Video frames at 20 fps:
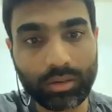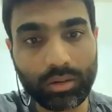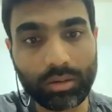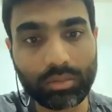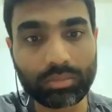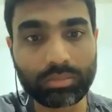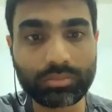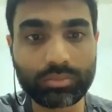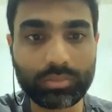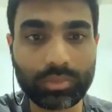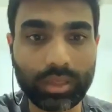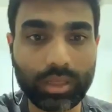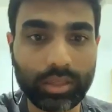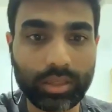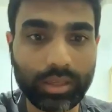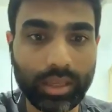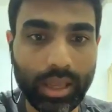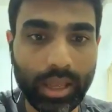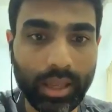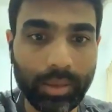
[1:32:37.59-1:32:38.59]
Oh,
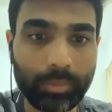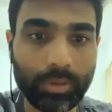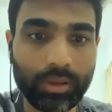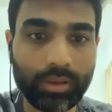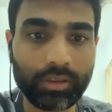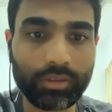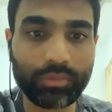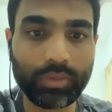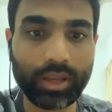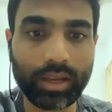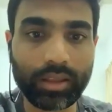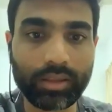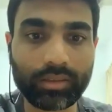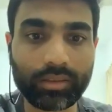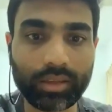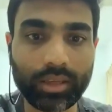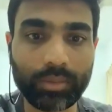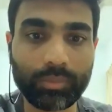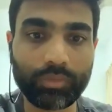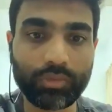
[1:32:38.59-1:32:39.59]
it happens when
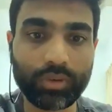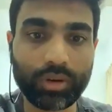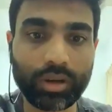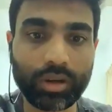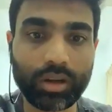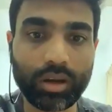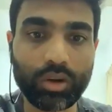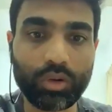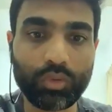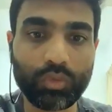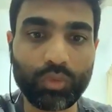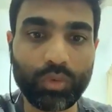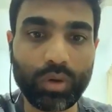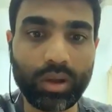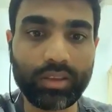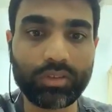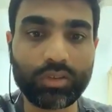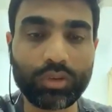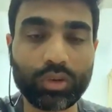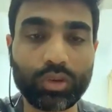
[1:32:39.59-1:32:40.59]
I skip workout
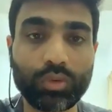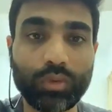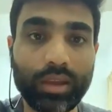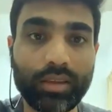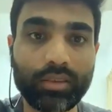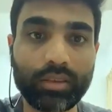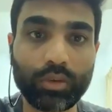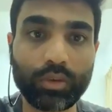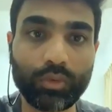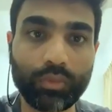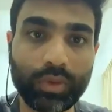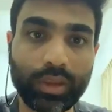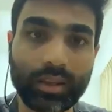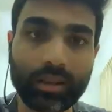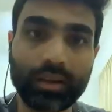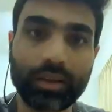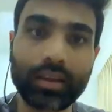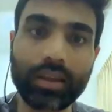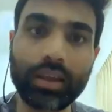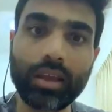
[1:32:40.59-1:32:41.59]
once or twice a
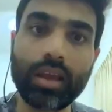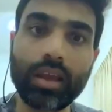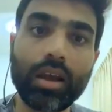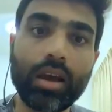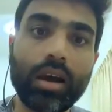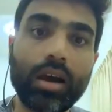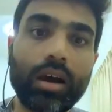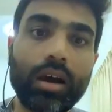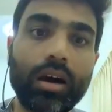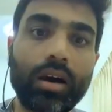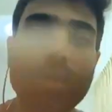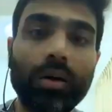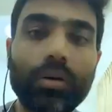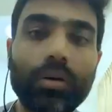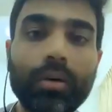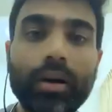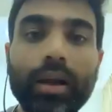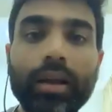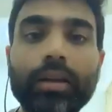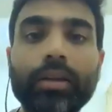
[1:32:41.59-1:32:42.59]
week.
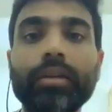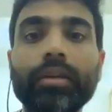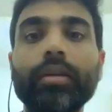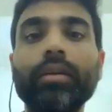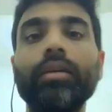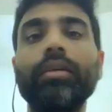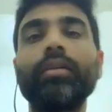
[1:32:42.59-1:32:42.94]
All right.